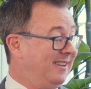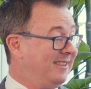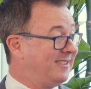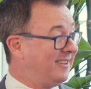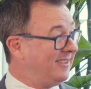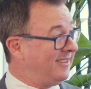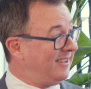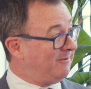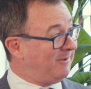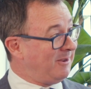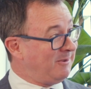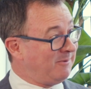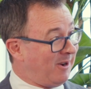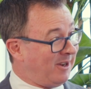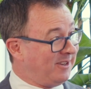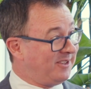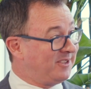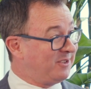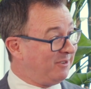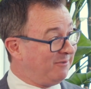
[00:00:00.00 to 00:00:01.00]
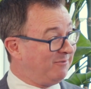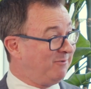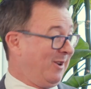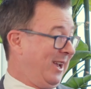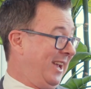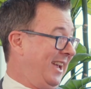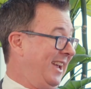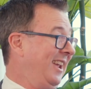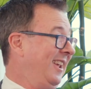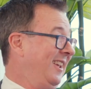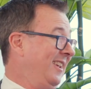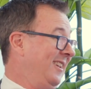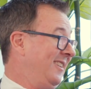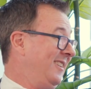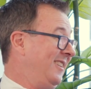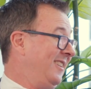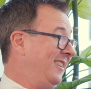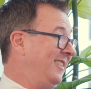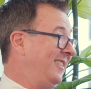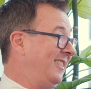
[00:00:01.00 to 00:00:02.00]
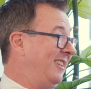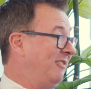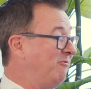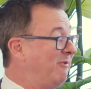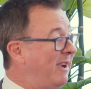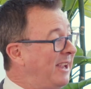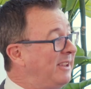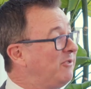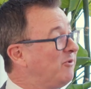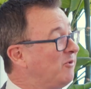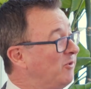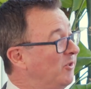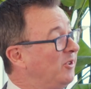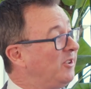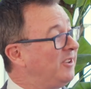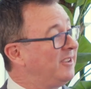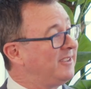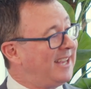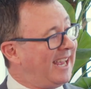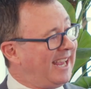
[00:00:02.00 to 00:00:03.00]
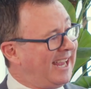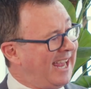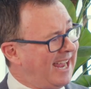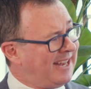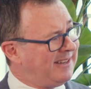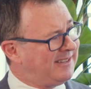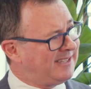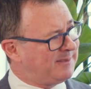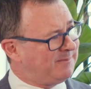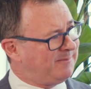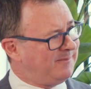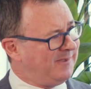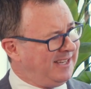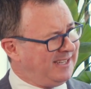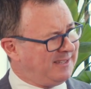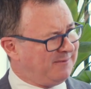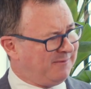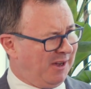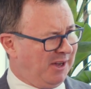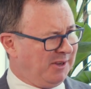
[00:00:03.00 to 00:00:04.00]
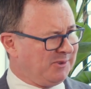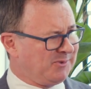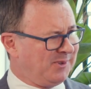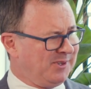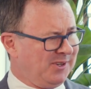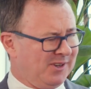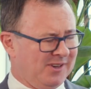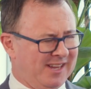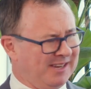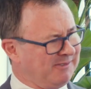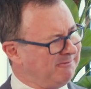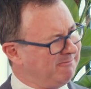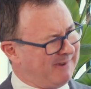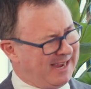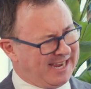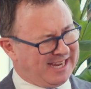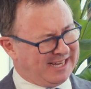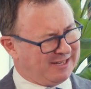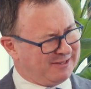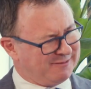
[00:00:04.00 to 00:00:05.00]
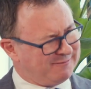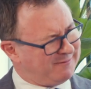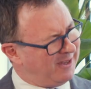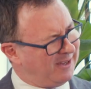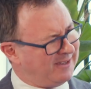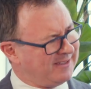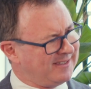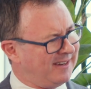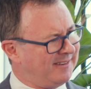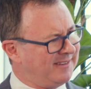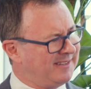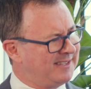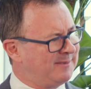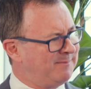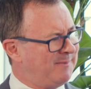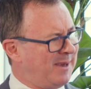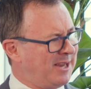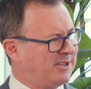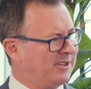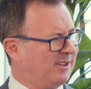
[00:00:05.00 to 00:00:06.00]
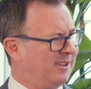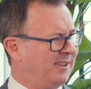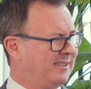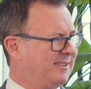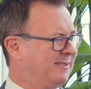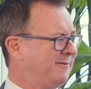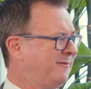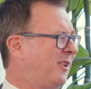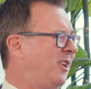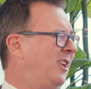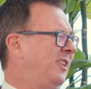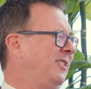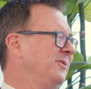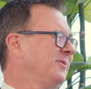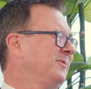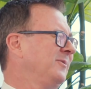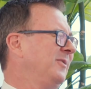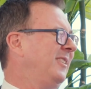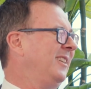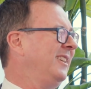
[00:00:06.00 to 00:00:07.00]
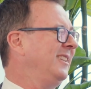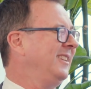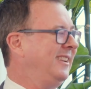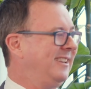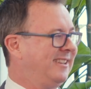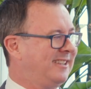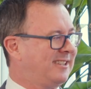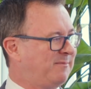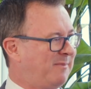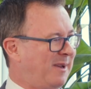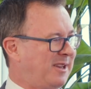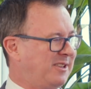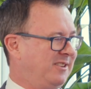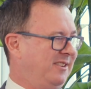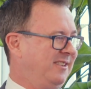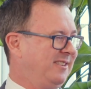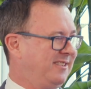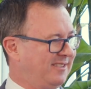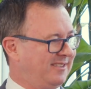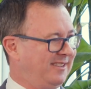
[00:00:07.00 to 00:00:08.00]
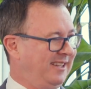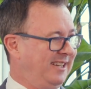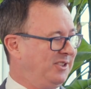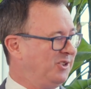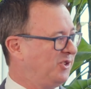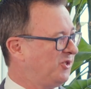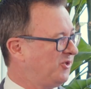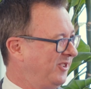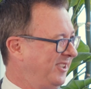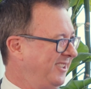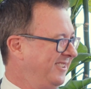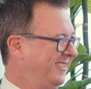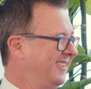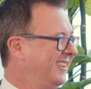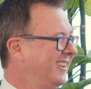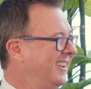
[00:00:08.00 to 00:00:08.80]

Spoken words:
So then we wrote software that went through, because these files were not like regular files. They were specialist files, right, in a specialist industry.